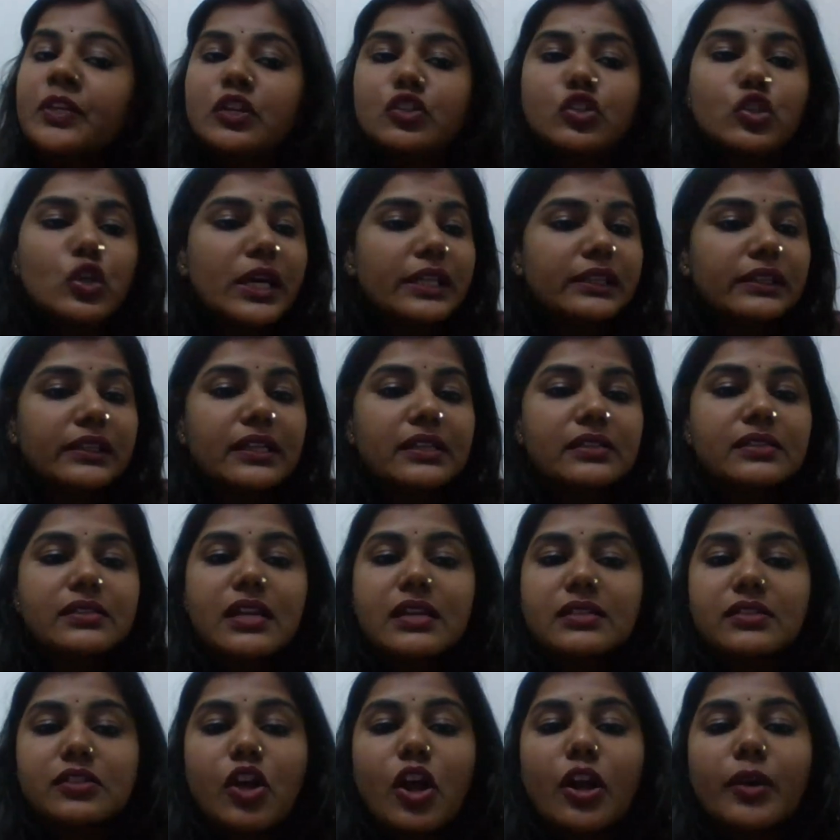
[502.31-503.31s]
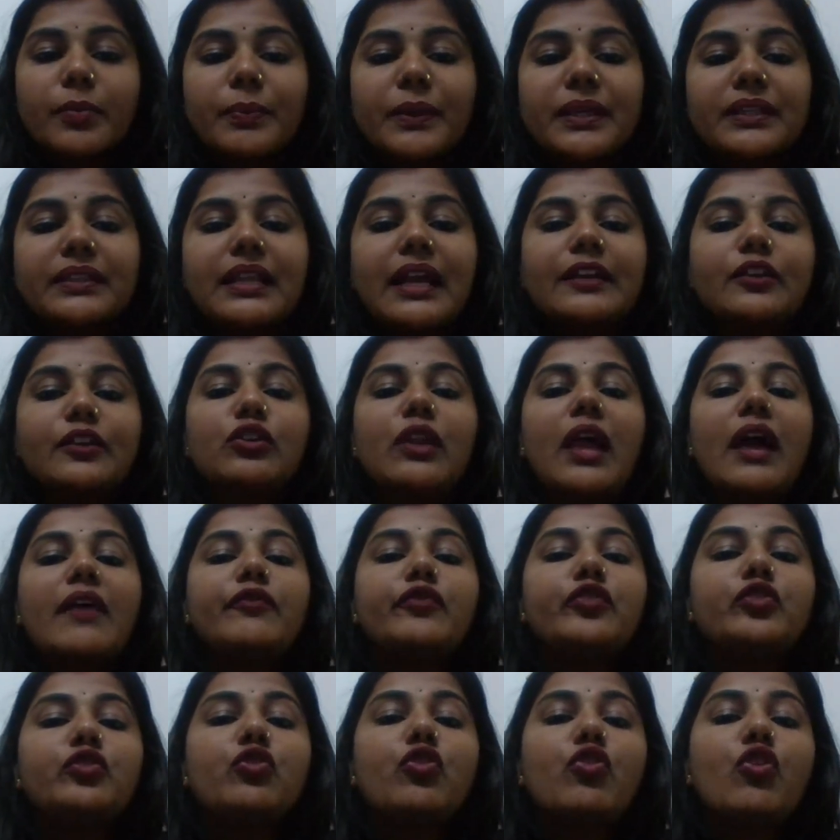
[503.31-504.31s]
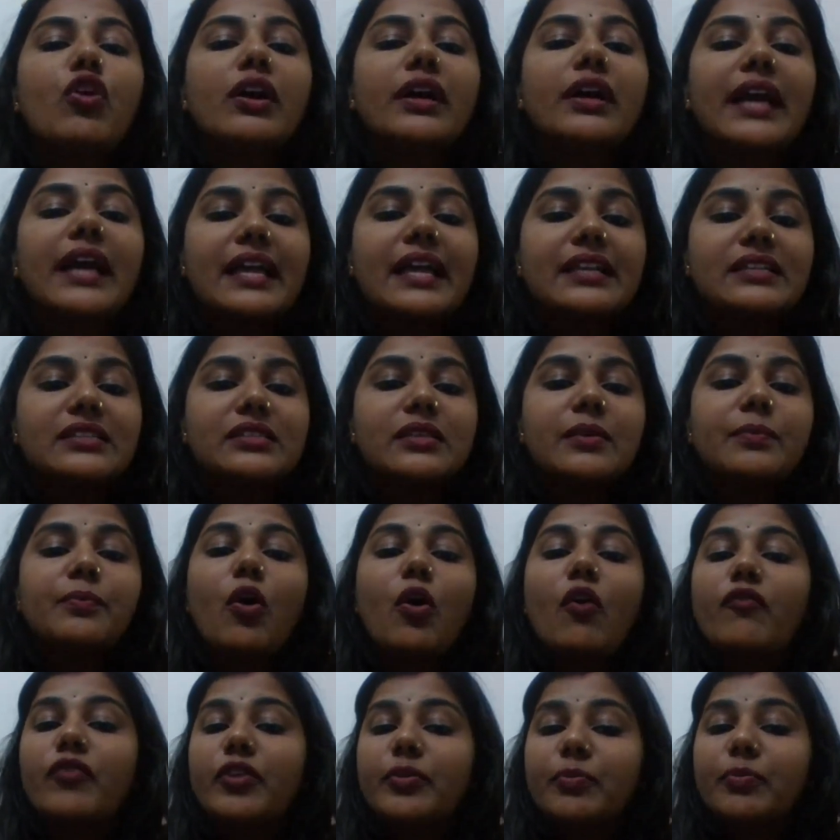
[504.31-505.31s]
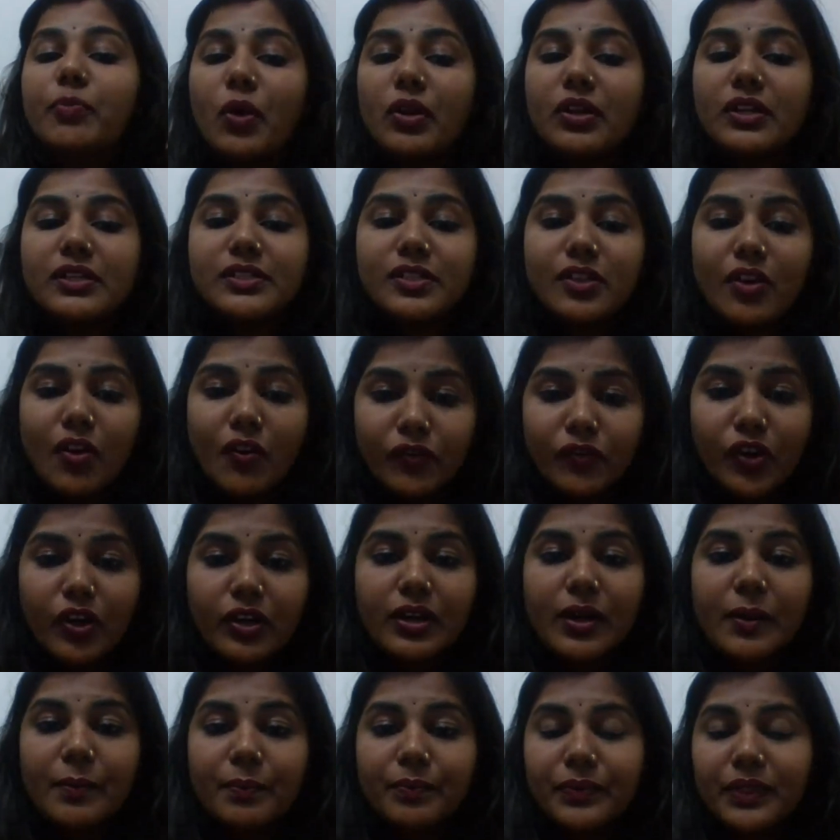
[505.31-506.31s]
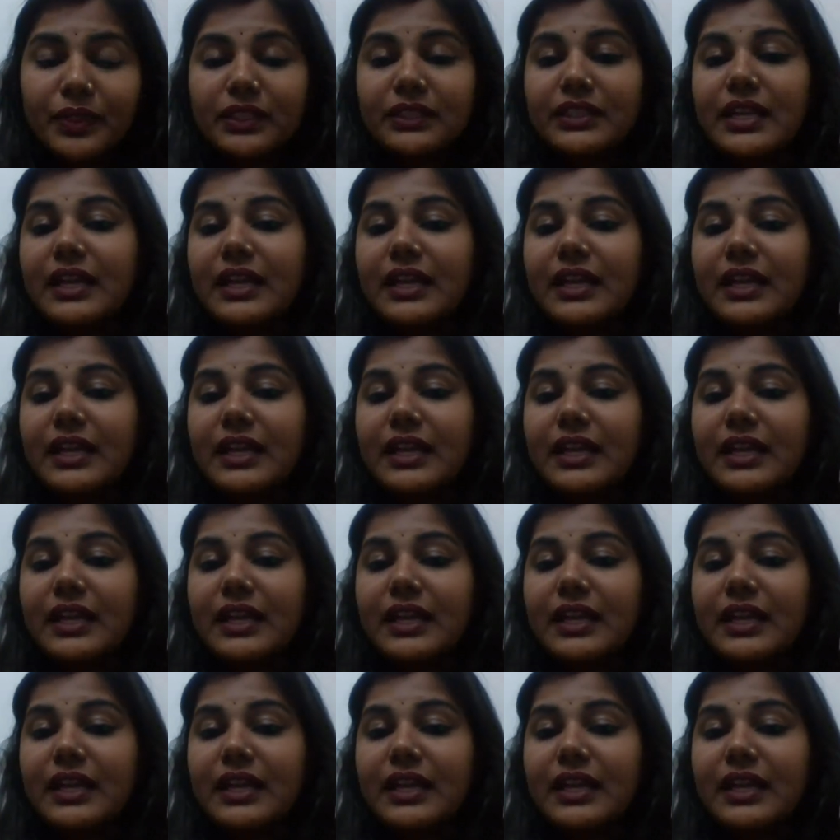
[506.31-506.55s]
So ethics does not mean that you'll have to go against the profit policy of your company.